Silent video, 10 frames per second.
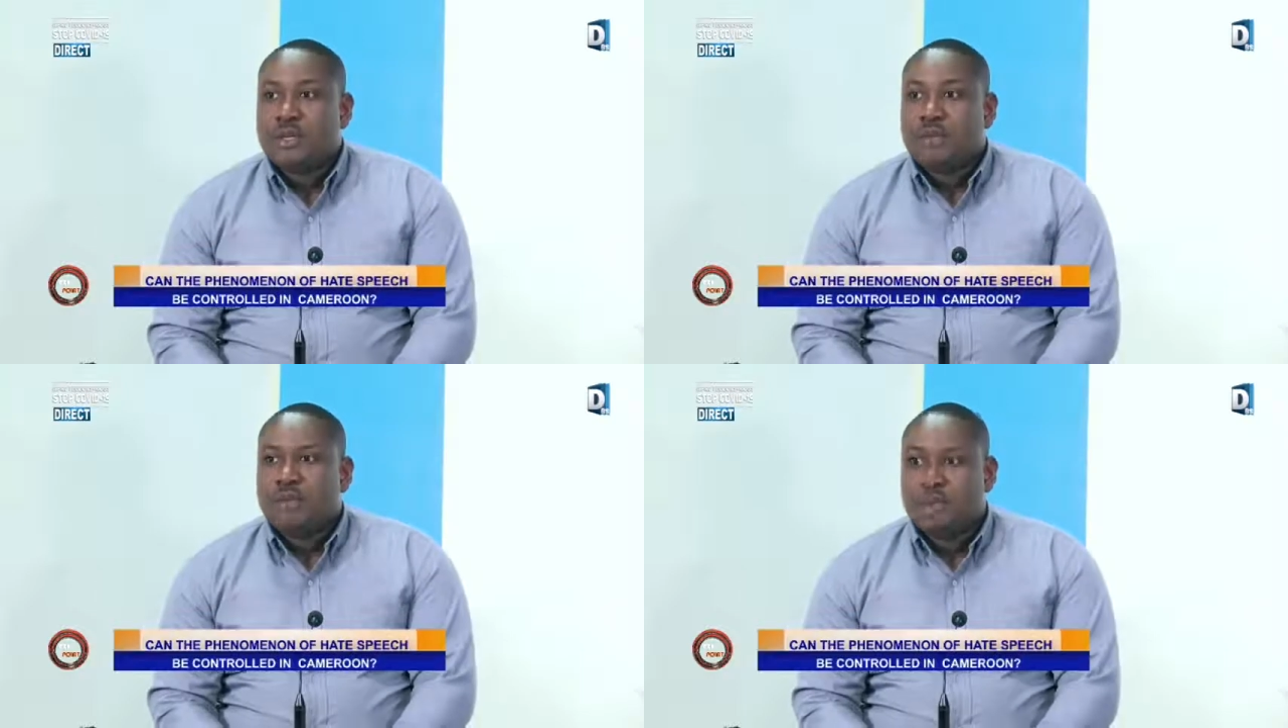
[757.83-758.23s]

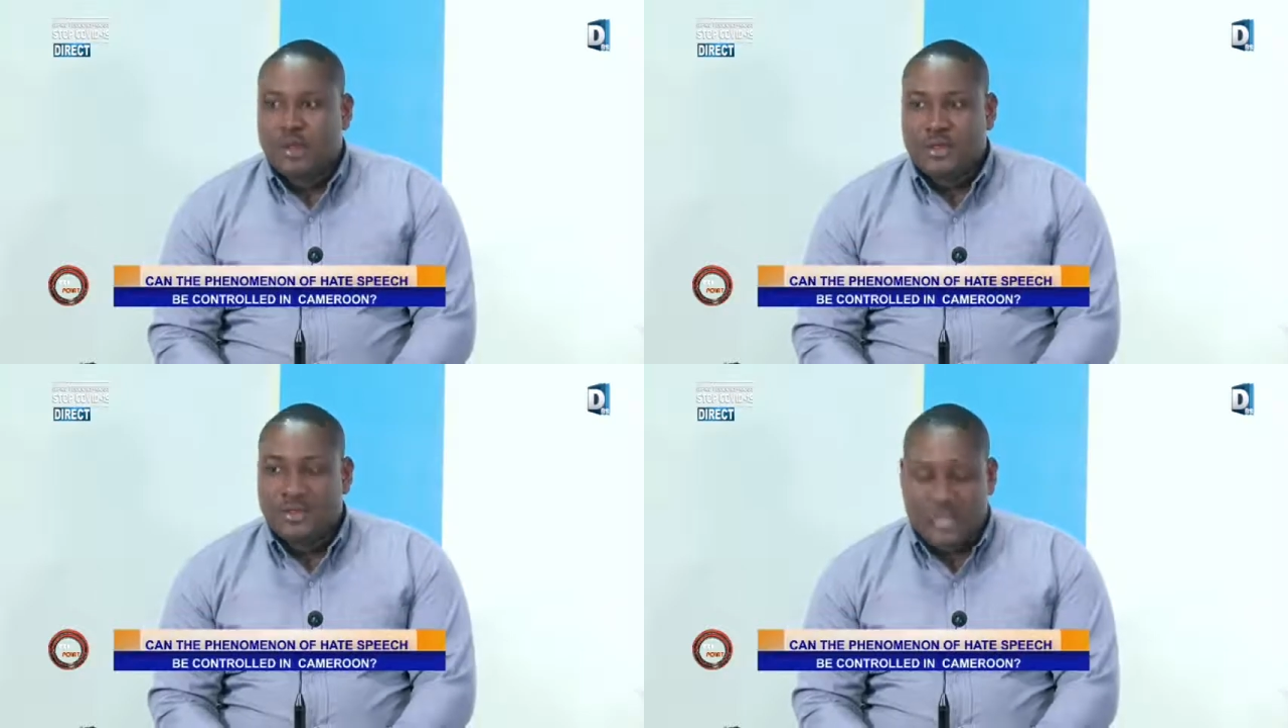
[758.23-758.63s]
But one
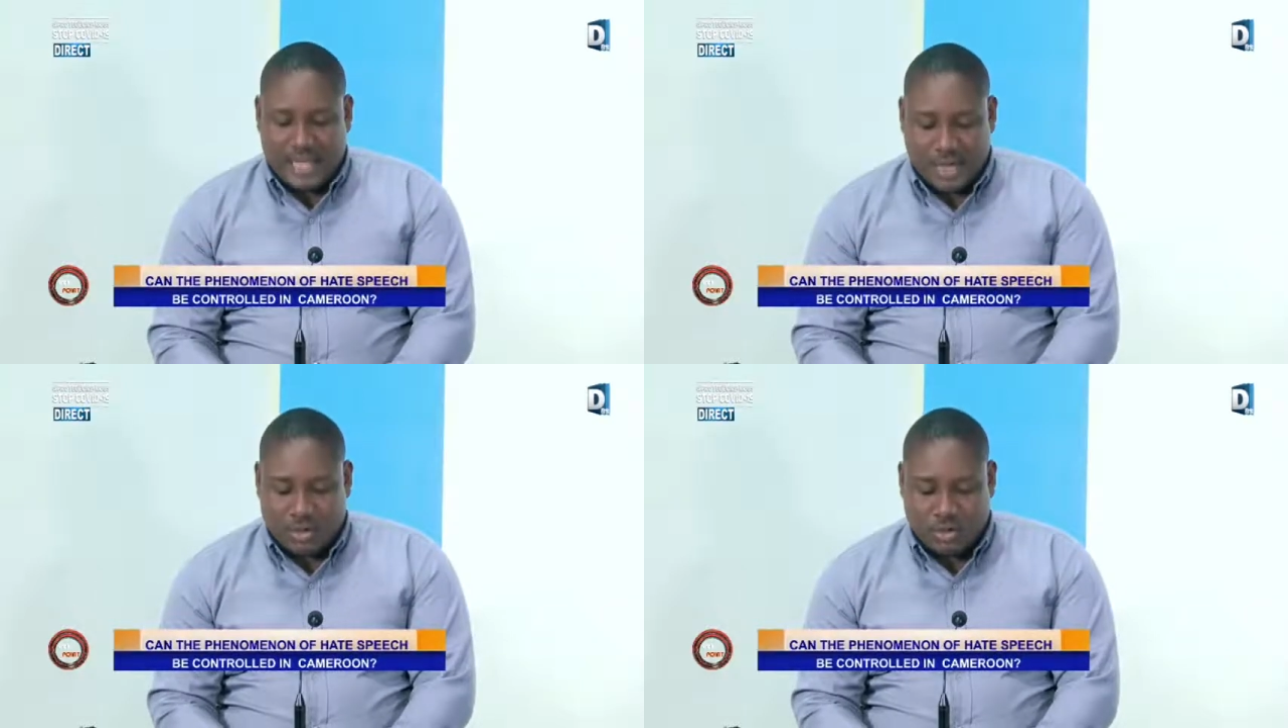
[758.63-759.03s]
thing that
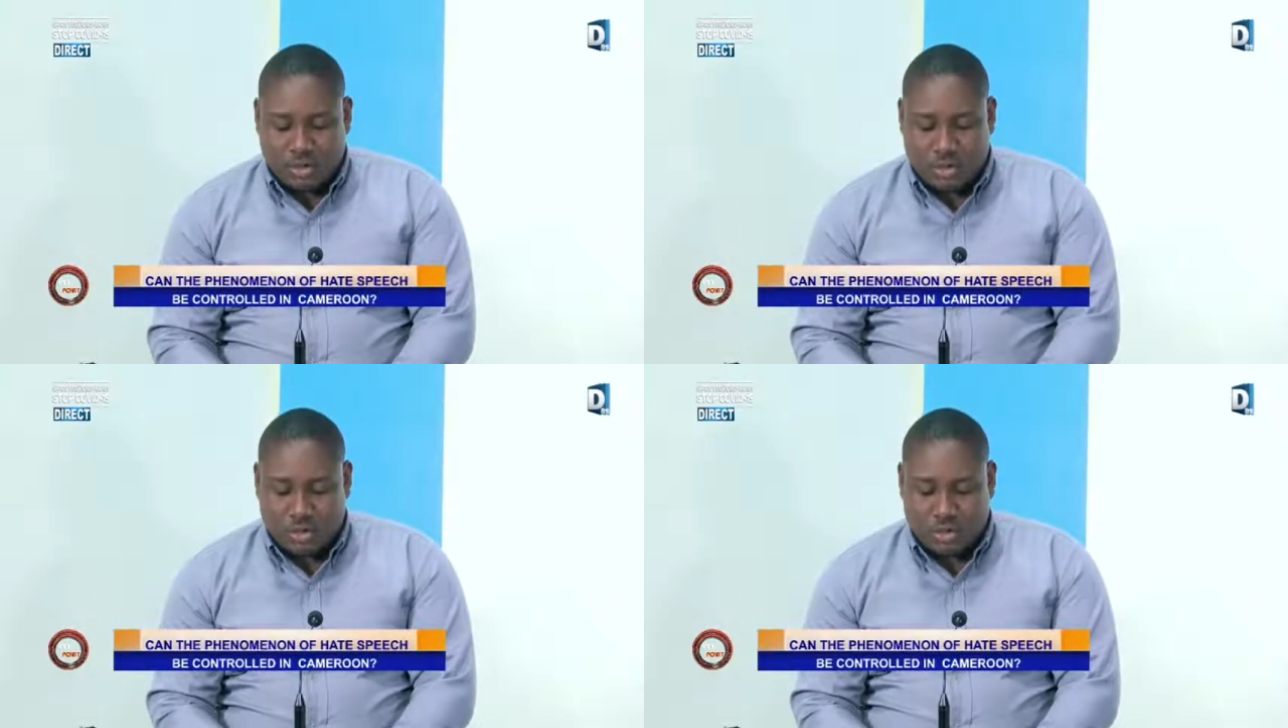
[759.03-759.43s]
I
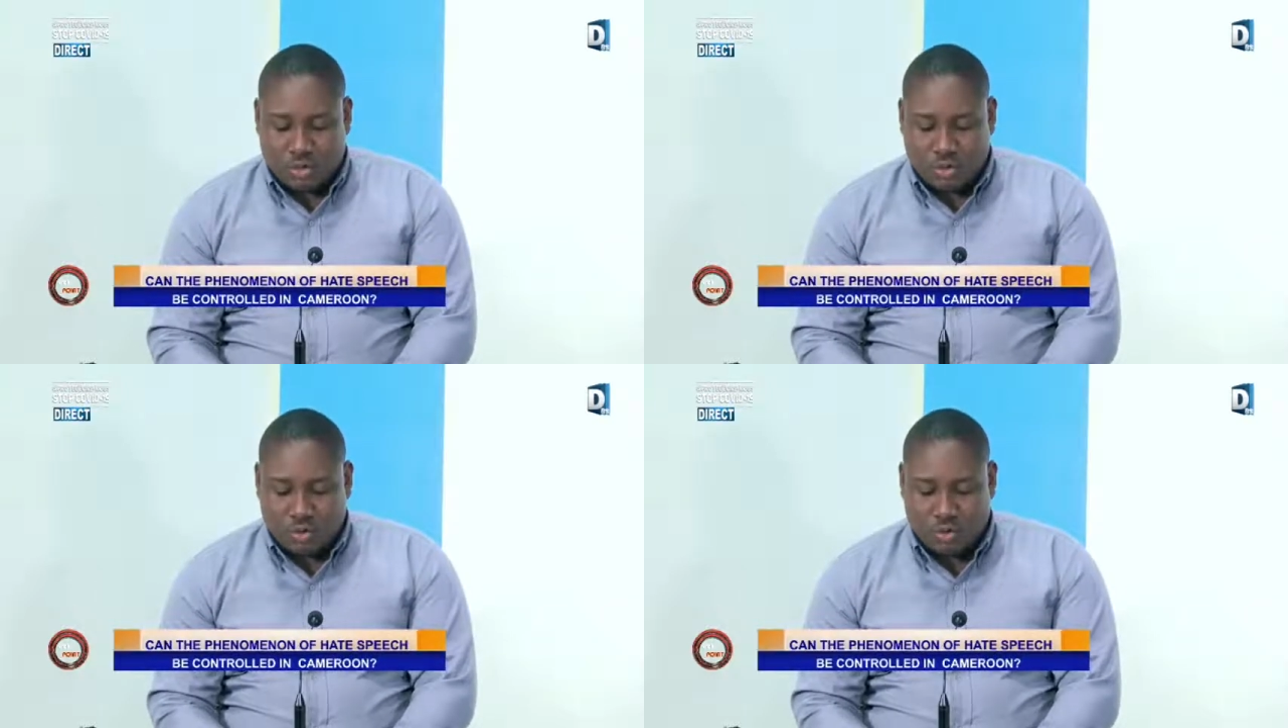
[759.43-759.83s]
want
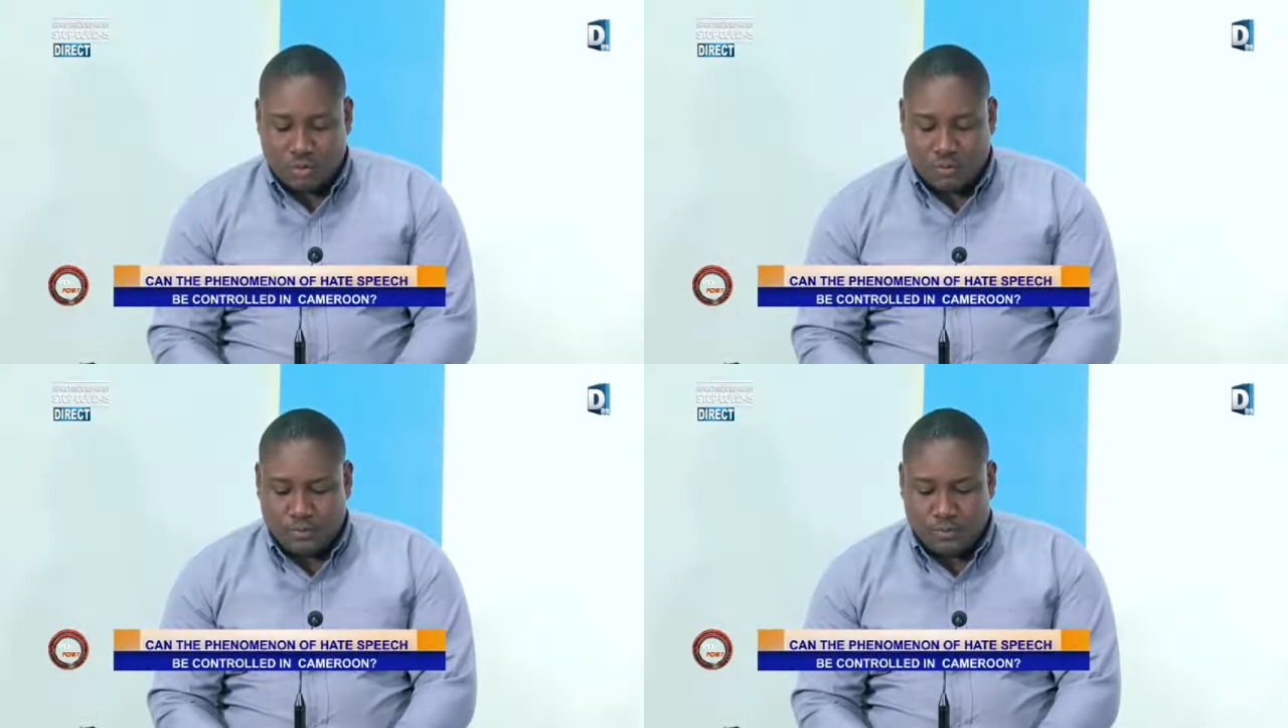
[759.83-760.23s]

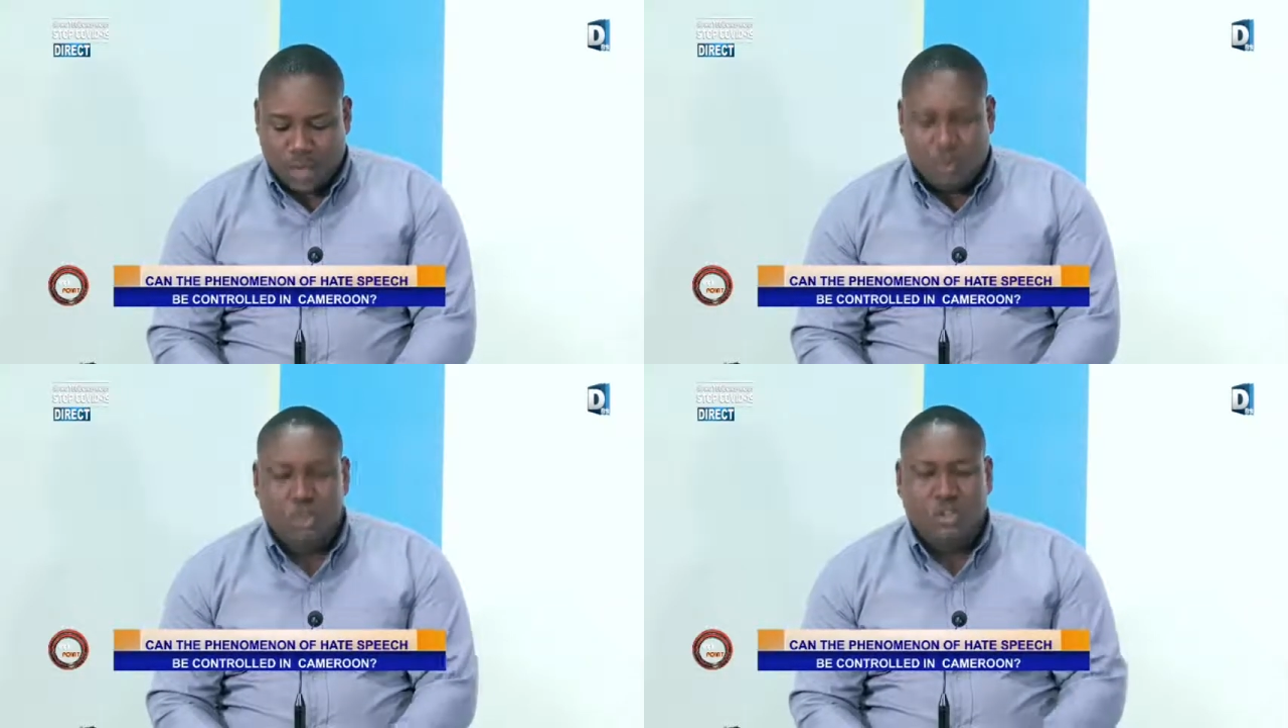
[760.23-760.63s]

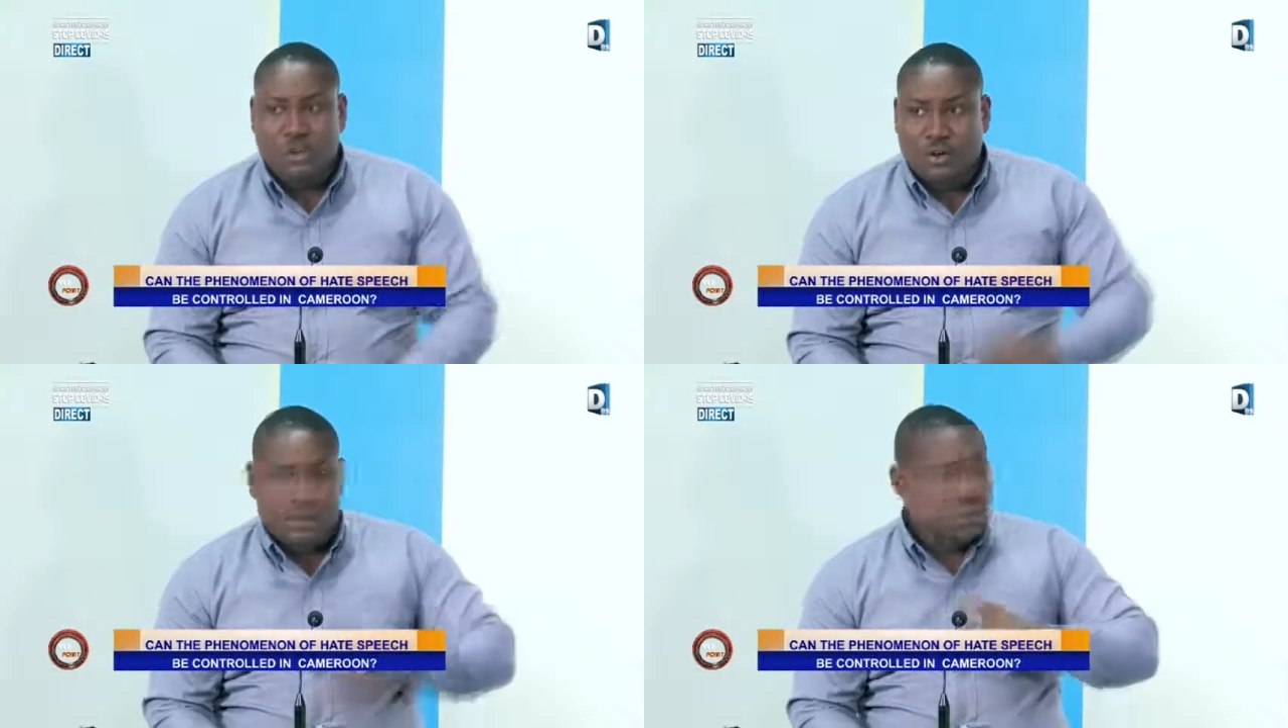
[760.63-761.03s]
all
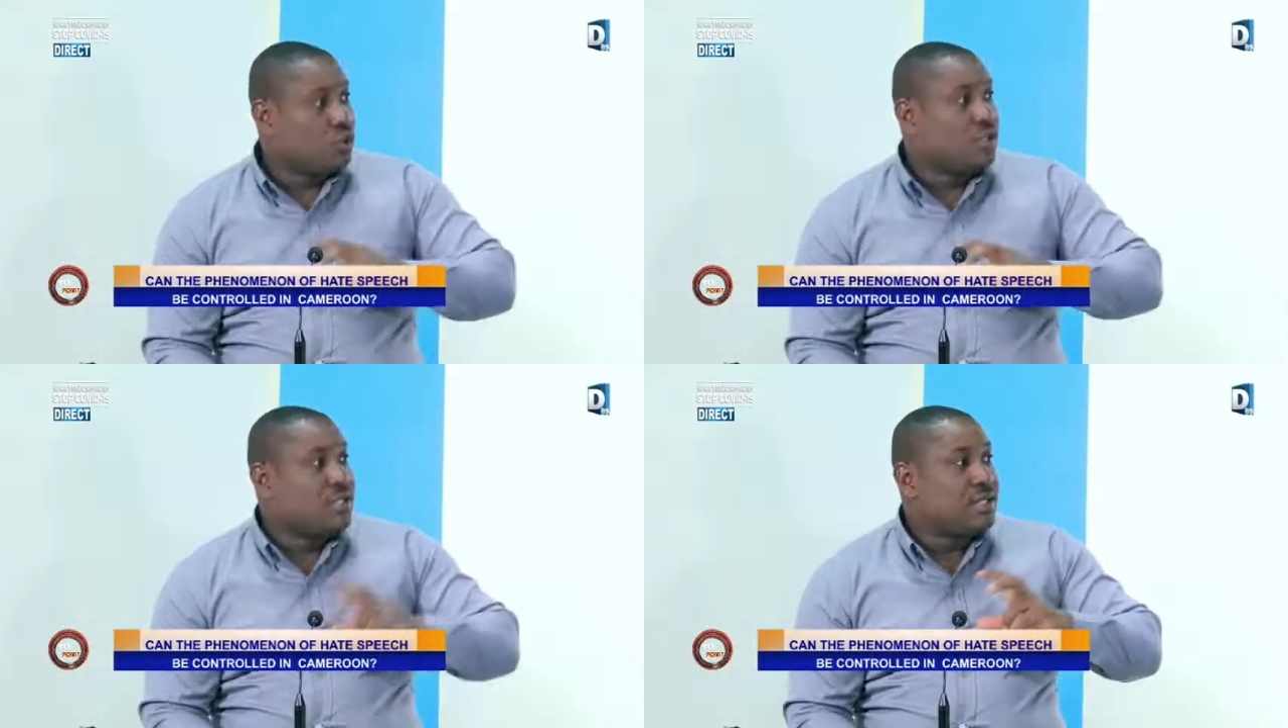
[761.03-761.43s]
of us to
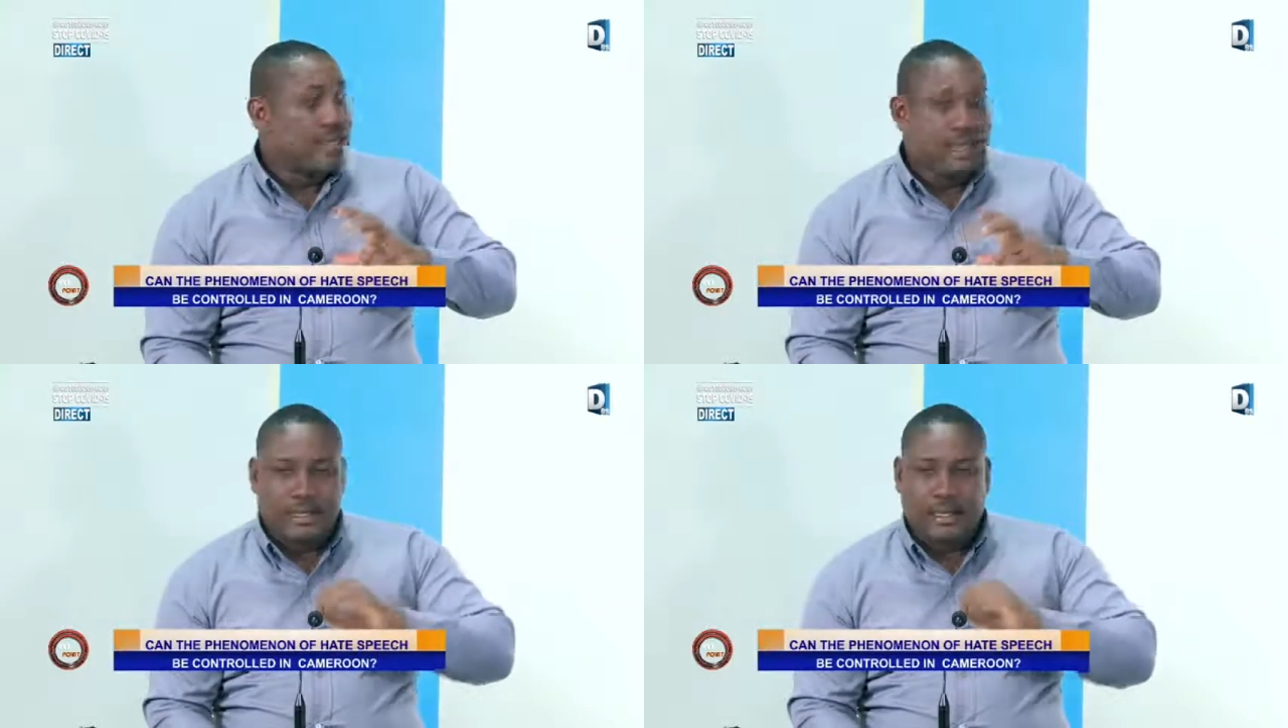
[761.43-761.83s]

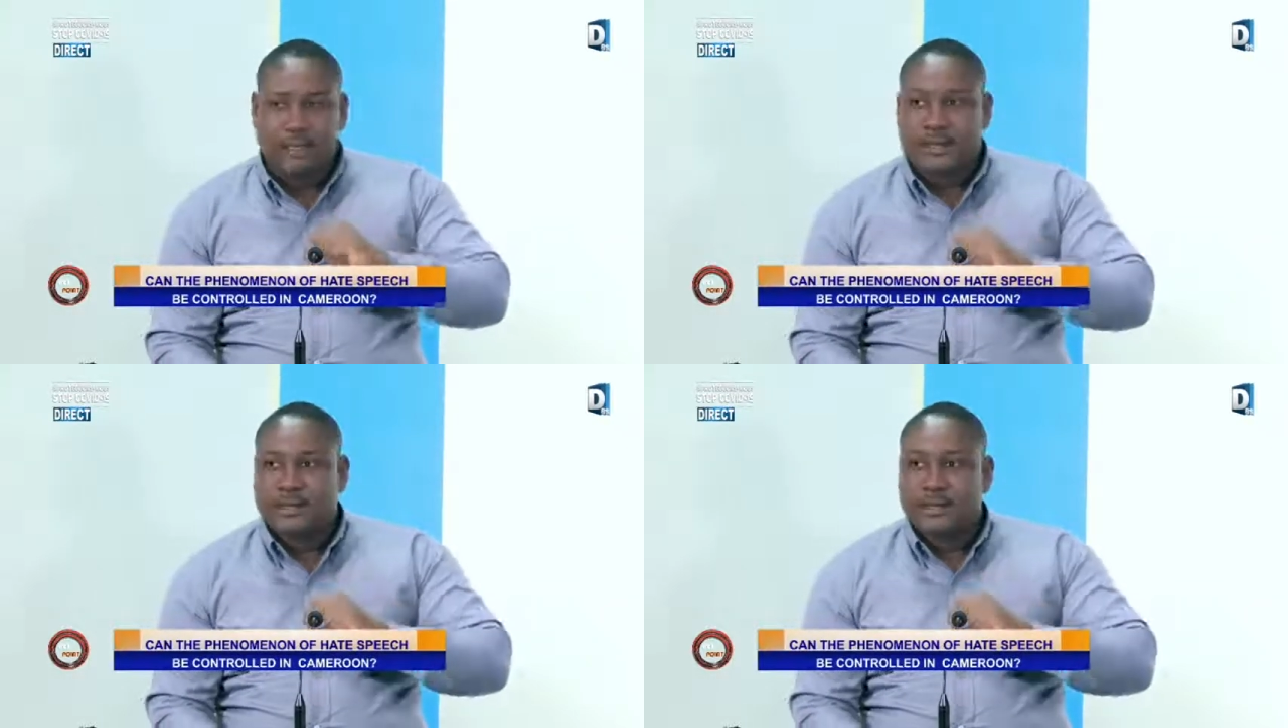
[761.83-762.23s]
understand is